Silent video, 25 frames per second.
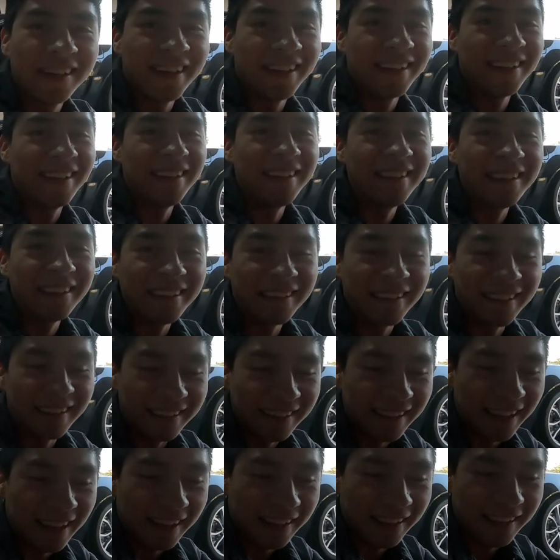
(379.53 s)
and then
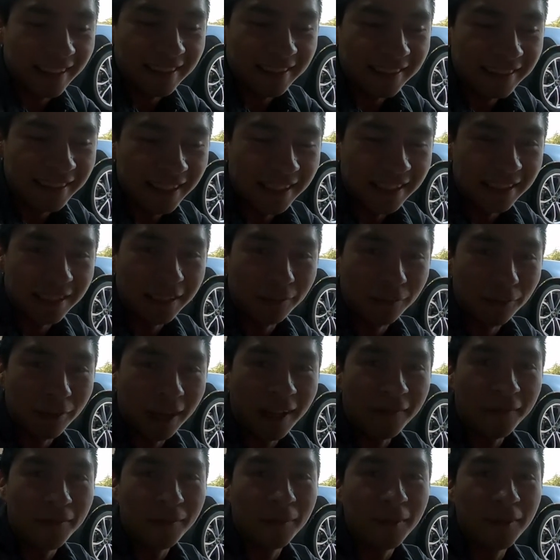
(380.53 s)
in that case the engine will
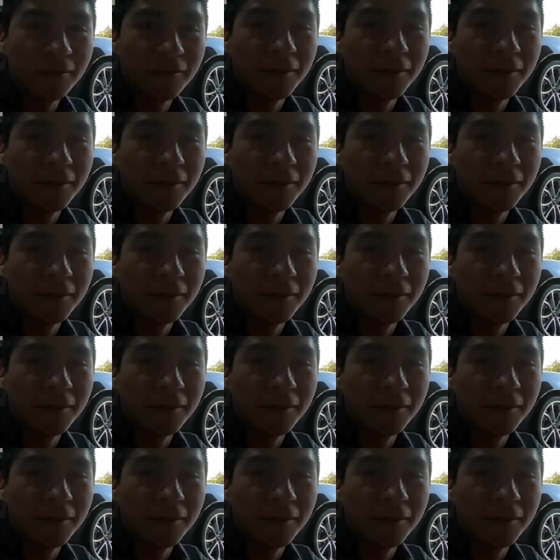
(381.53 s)
have to be